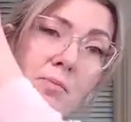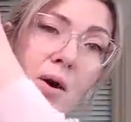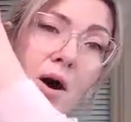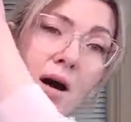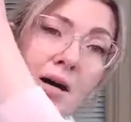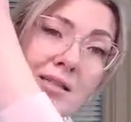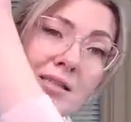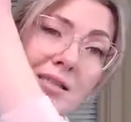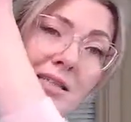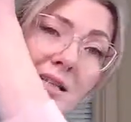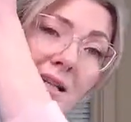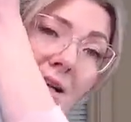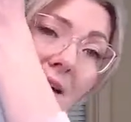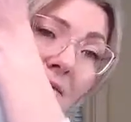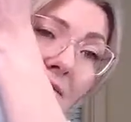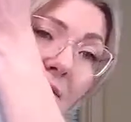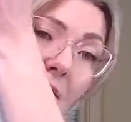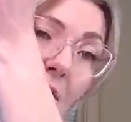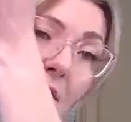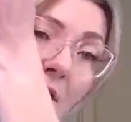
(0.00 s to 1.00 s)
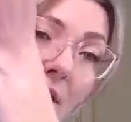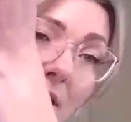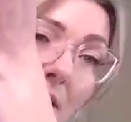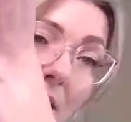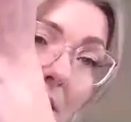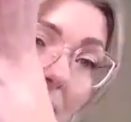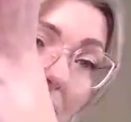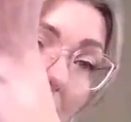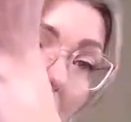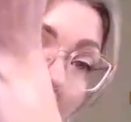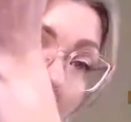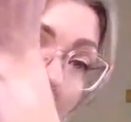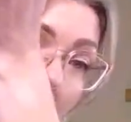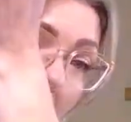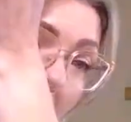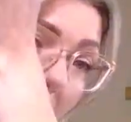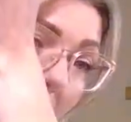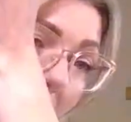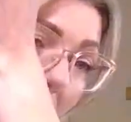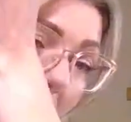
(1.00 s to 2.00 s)
boss level,
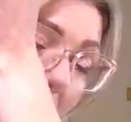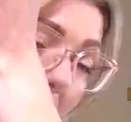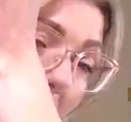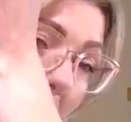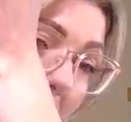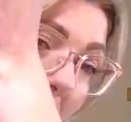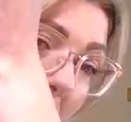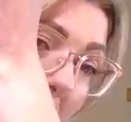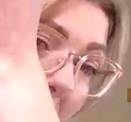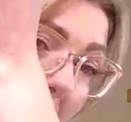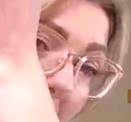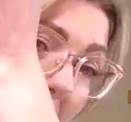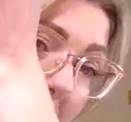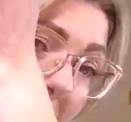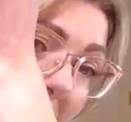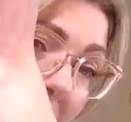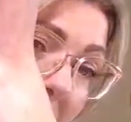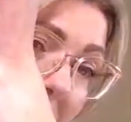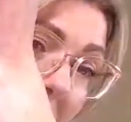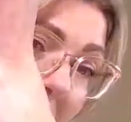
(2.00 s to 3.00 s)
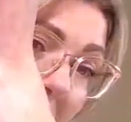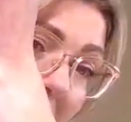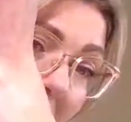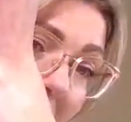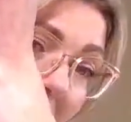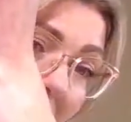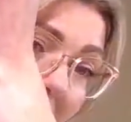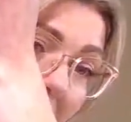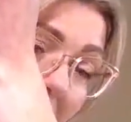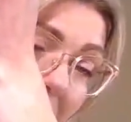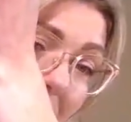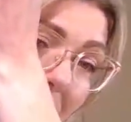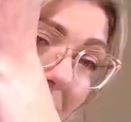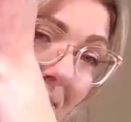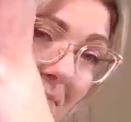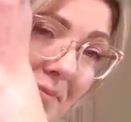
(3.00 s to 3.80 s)
uh, and it has a,